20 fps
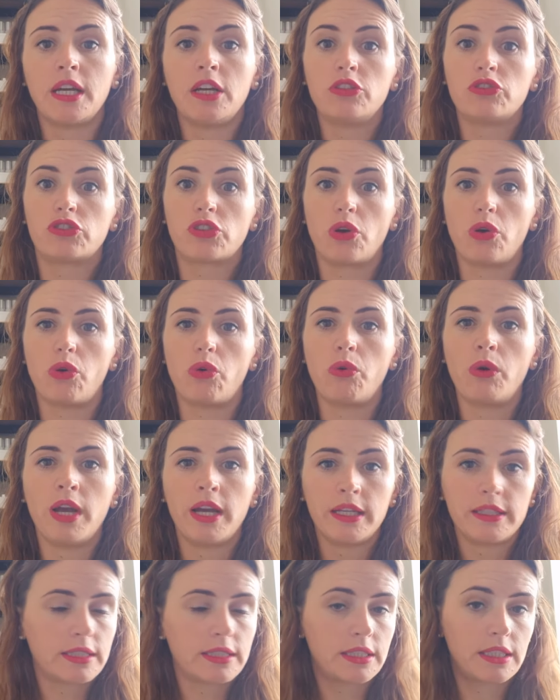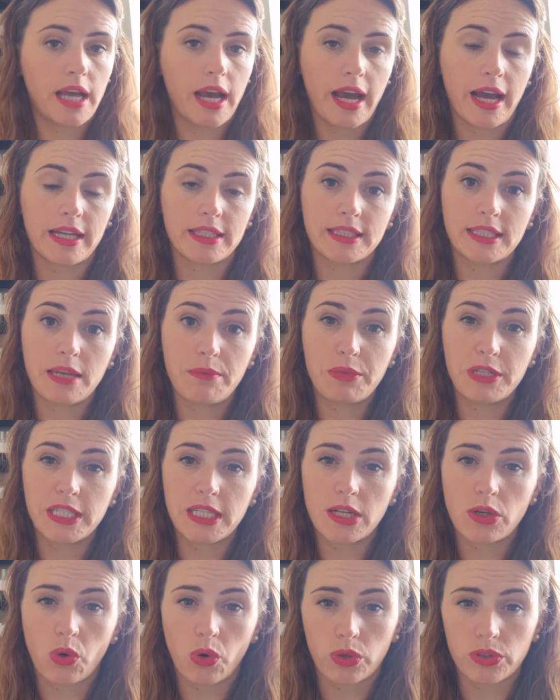So
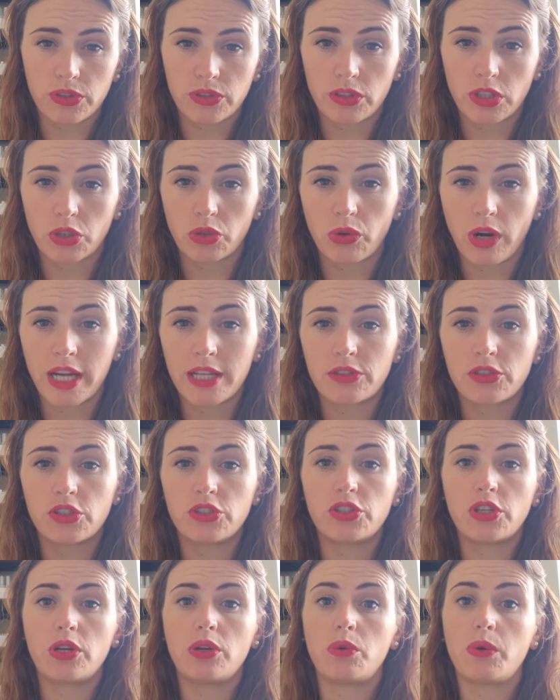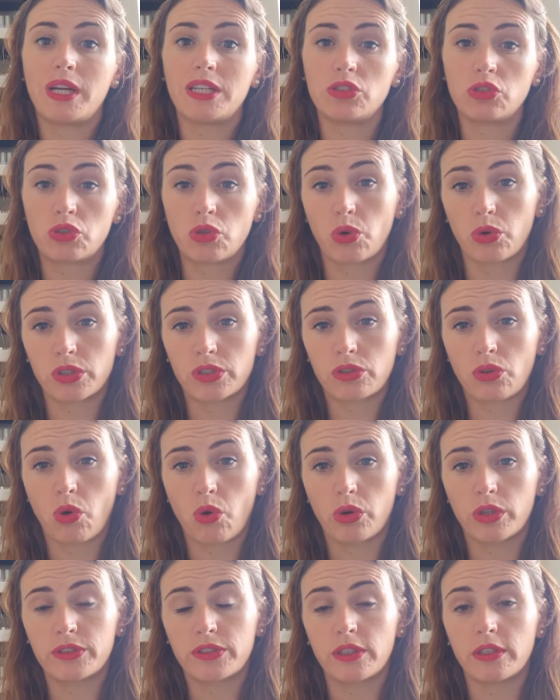CPD courses are great to do. Endorsed
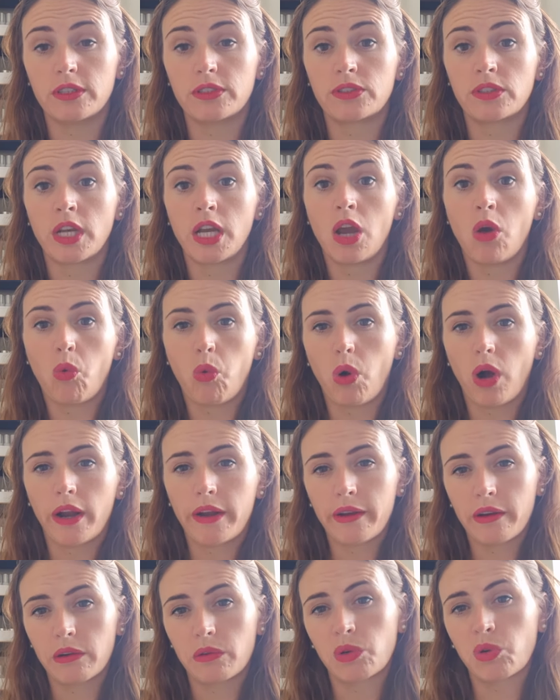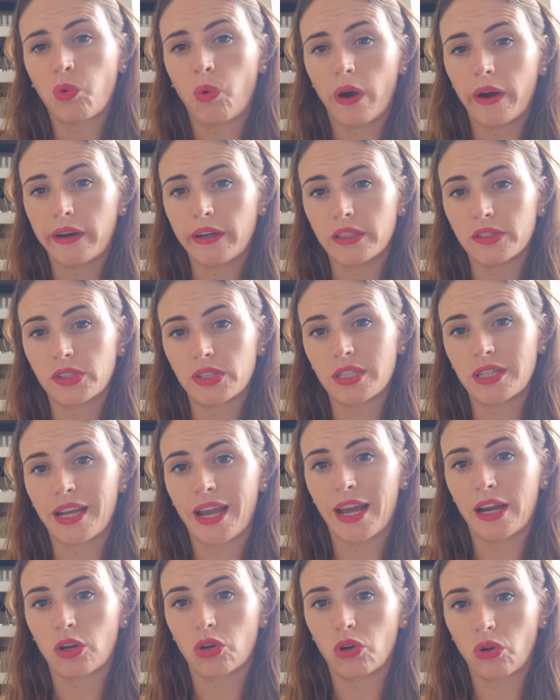courses, what it requires to
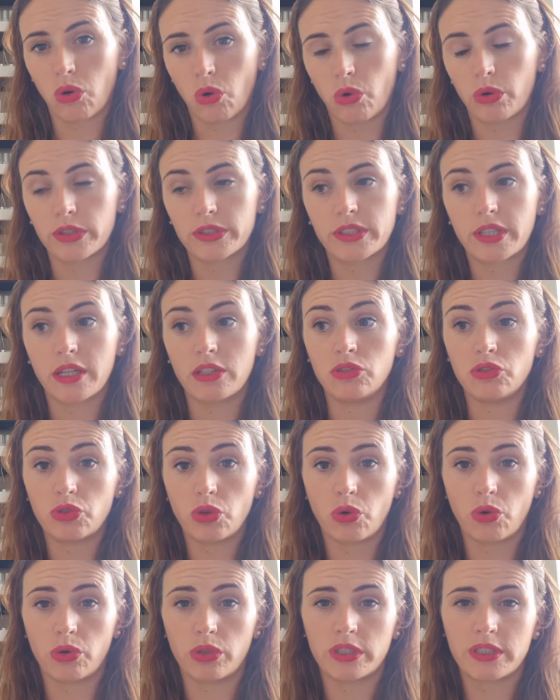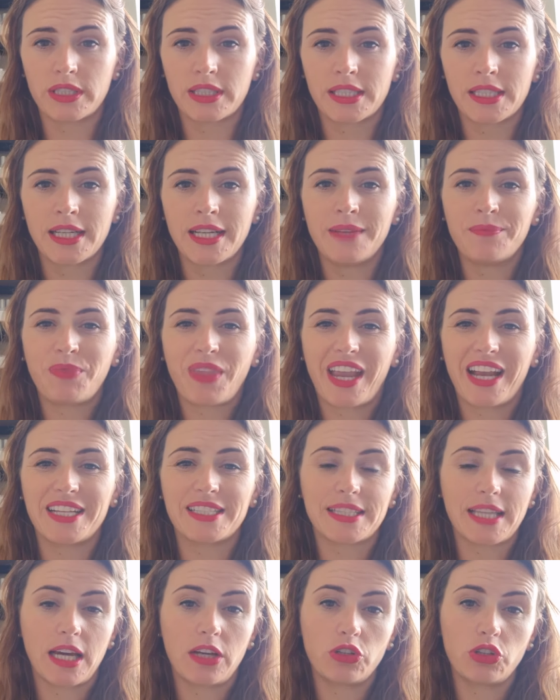get a course endorsed is
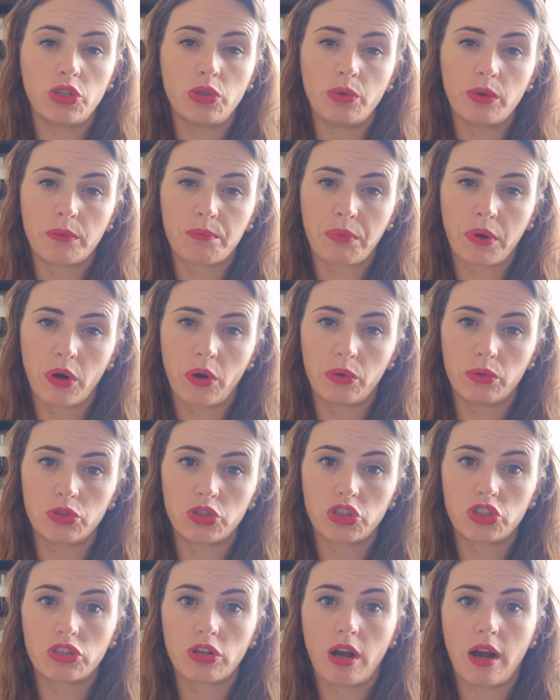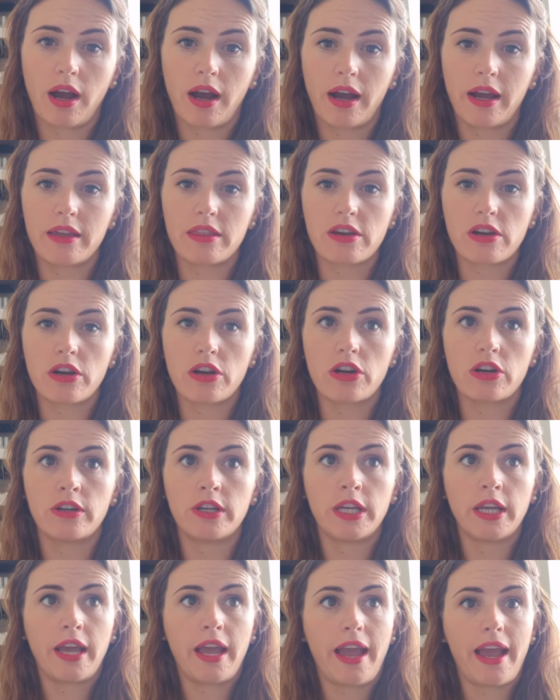that you approach either
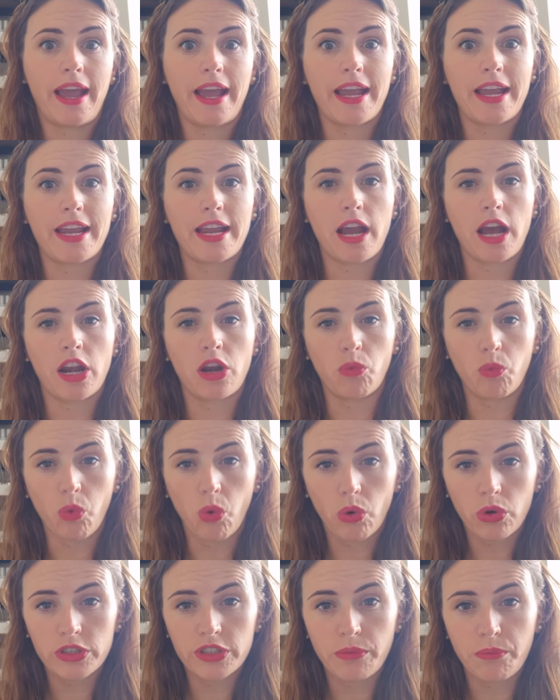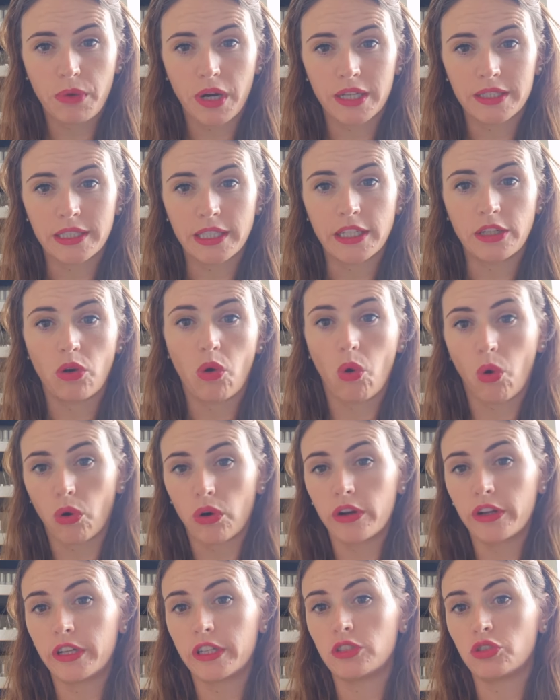an awarding body or
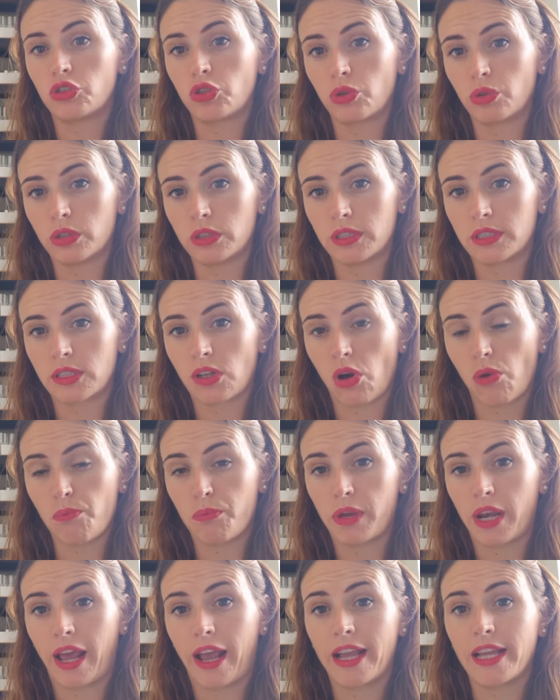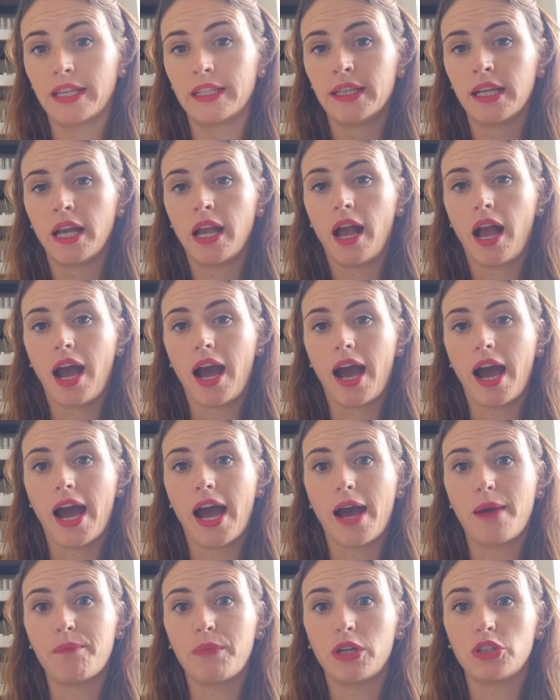an insurance company
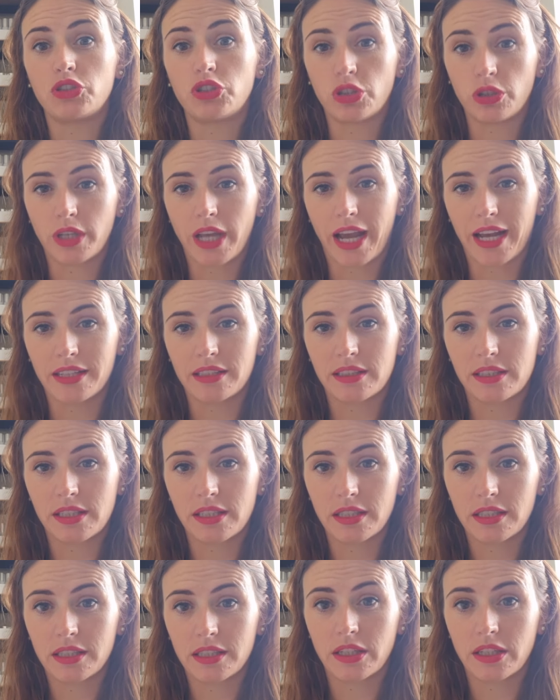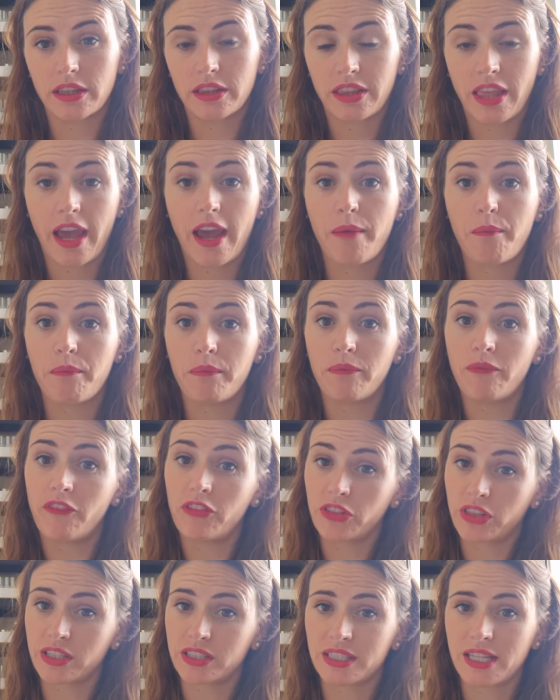to get them
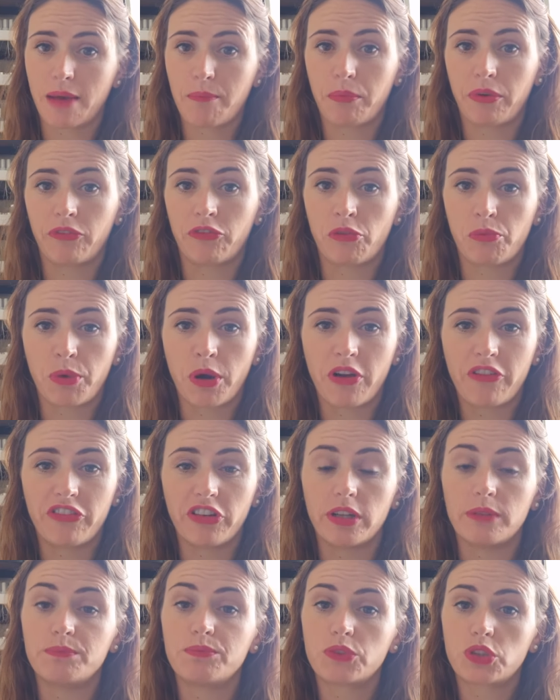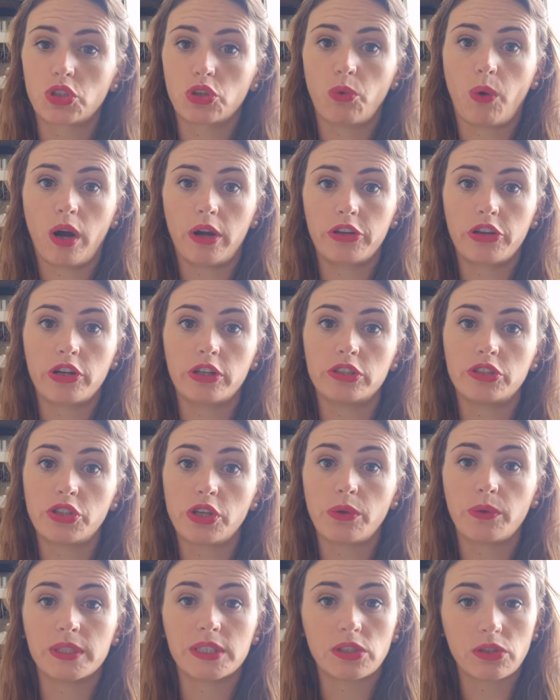the stamp of approval. So what you'll
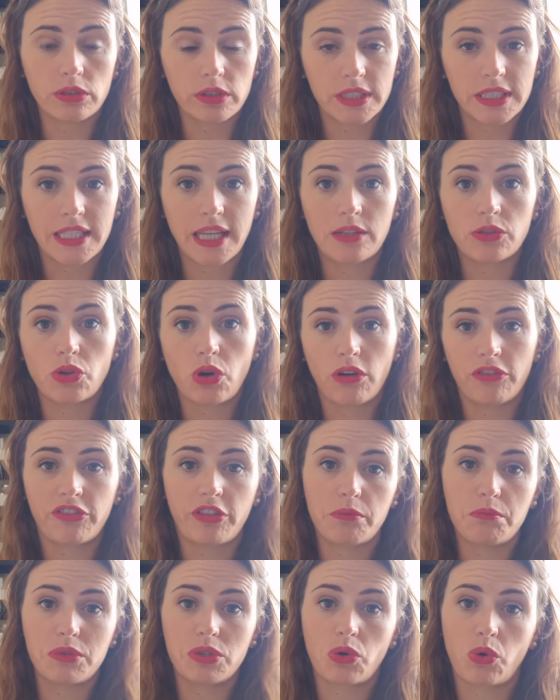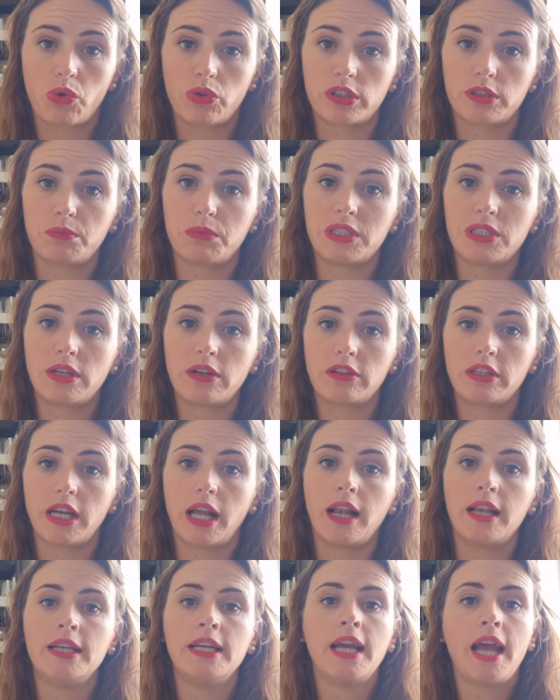do is you'll send off the course
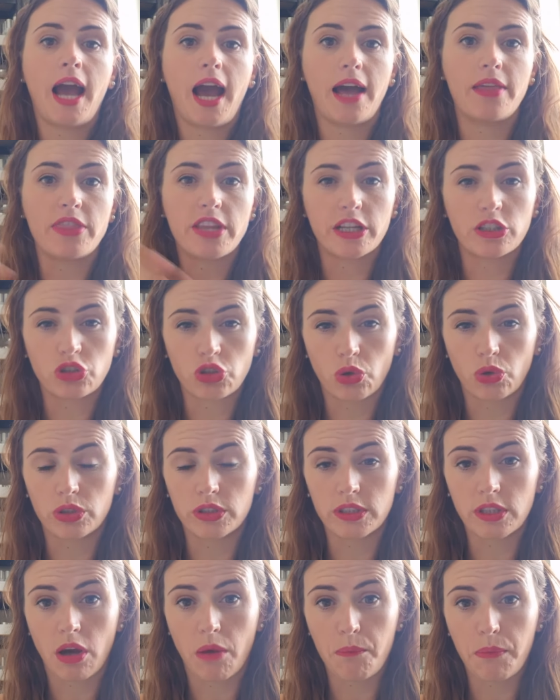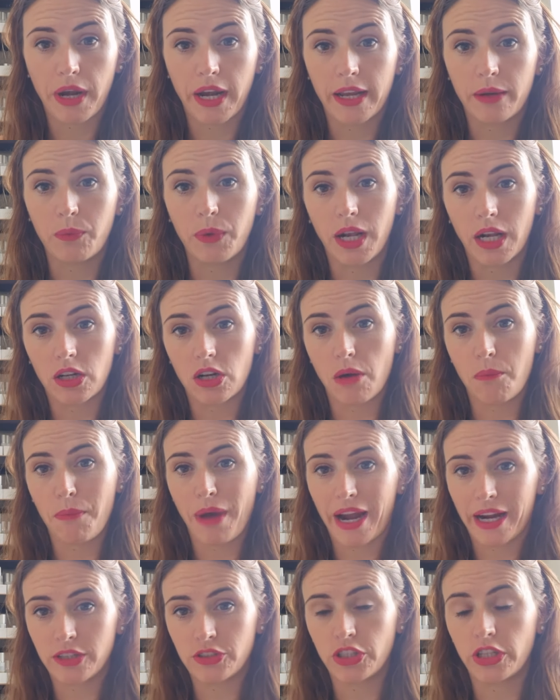material and the insurance company will come
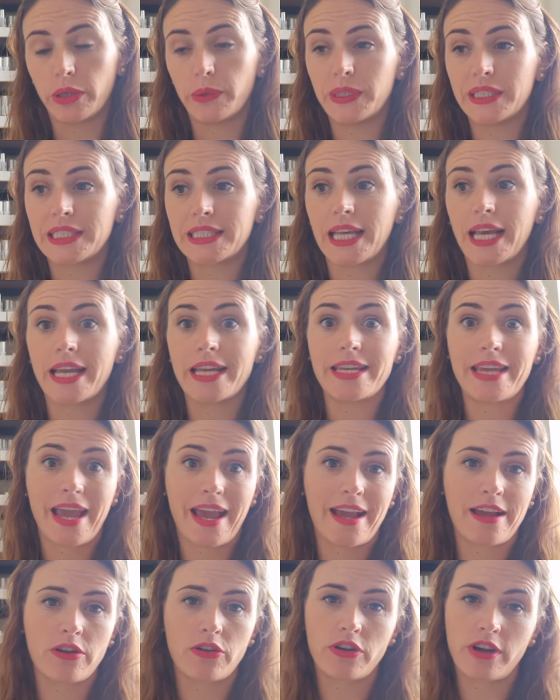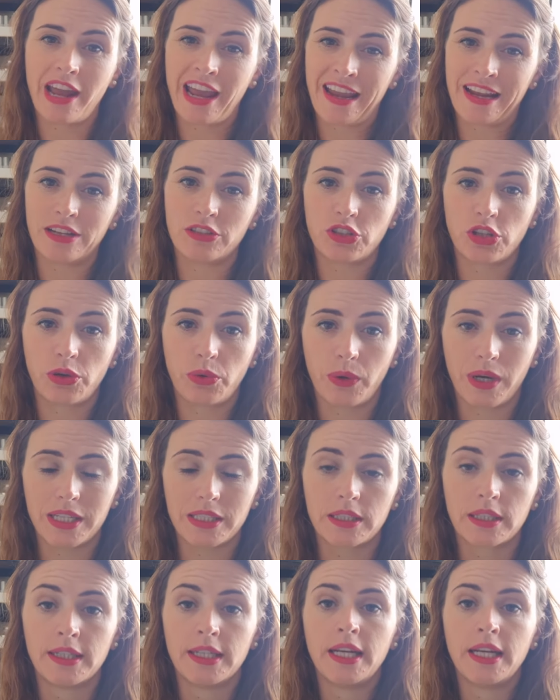back to you and say yay or nay to it.